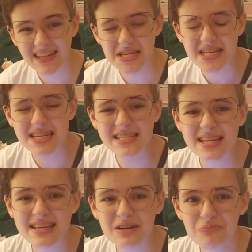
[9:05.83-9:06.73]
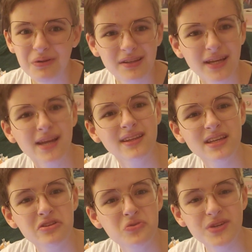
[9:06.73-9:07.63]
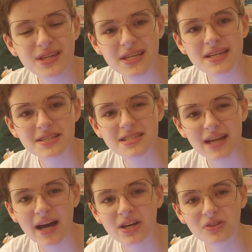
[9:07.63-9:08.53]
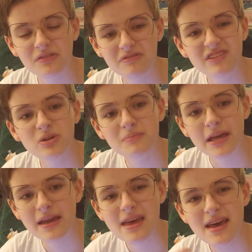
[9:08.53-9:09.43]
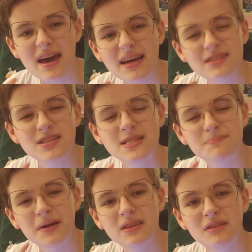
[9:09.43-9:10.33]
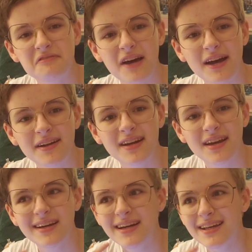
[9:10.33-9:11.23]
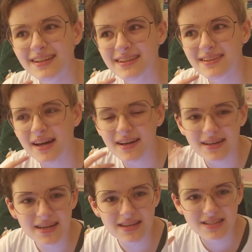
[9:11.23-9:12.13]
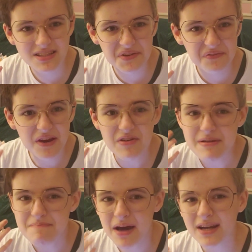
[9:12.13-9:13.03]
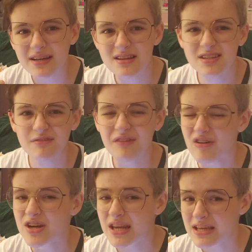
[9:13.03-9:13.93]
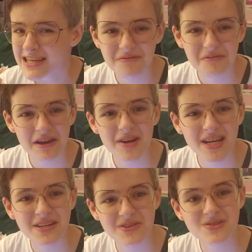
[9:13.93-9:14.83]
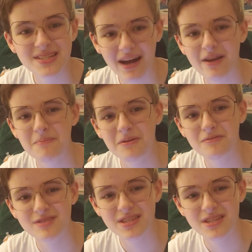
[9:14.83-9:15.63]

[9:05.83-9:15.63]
that it is a completely unique style of filming, and despite the fact that it's a very meta, it's a very new type of